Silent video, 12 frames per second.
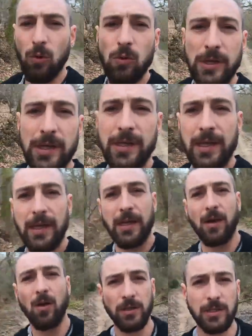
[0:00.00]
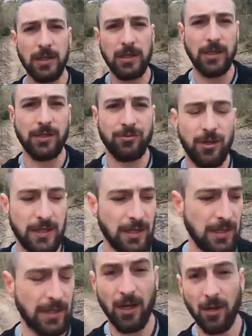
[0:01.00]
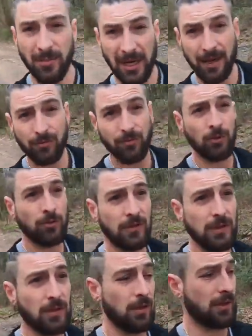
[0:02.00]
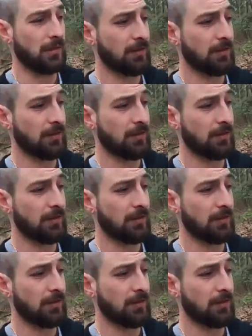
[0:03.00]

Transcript: walking gear hiking gear trekking gear i'm an outdoorsy guy